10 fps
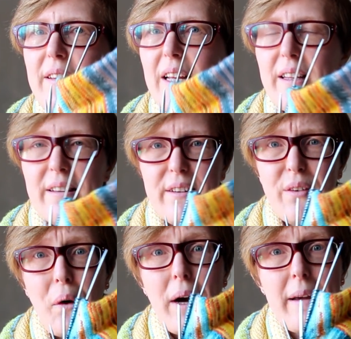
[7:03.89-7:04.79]
see, this is
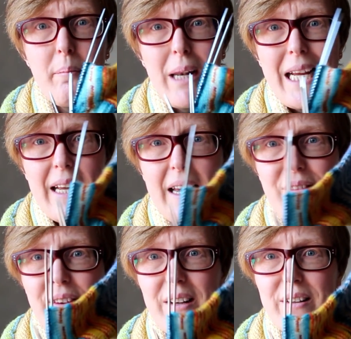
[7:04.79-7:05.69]
not a complete
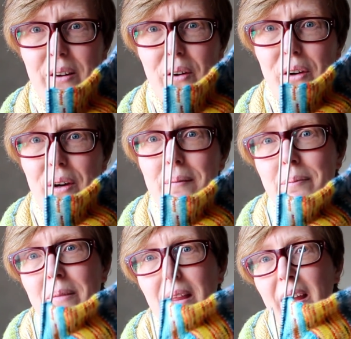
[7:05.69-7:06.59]
Advent sock.
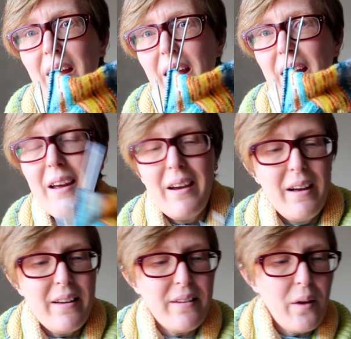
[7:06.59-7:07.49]

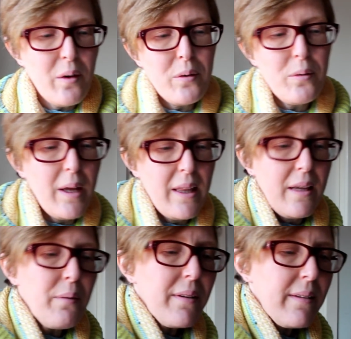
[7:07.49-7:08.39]
So
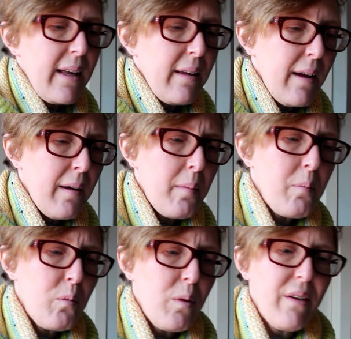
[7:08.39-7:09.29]
there was
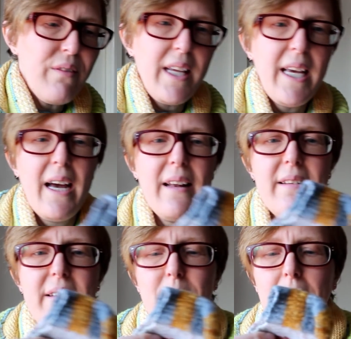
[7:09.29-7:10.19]
one of the
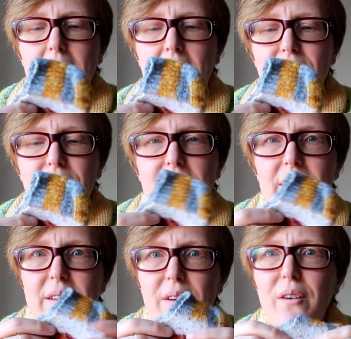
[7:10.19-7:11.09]
yarns in my
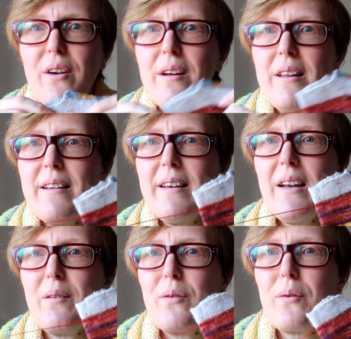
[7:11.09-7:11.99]
Advent sock, there's
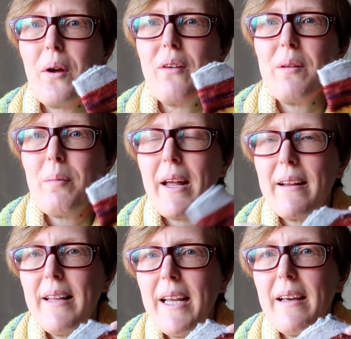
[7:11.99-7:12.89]
needles all over the
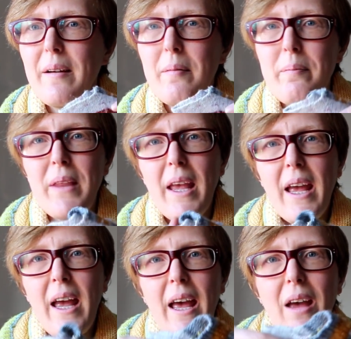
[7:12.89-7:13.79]
place here,
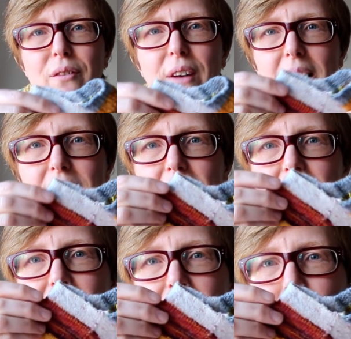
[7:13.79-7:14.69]
had
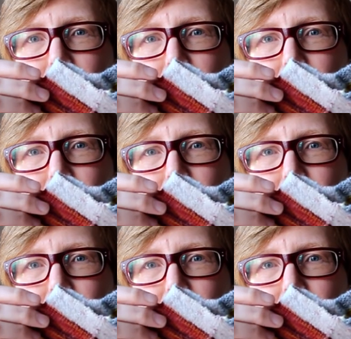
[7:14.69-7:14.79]
felted.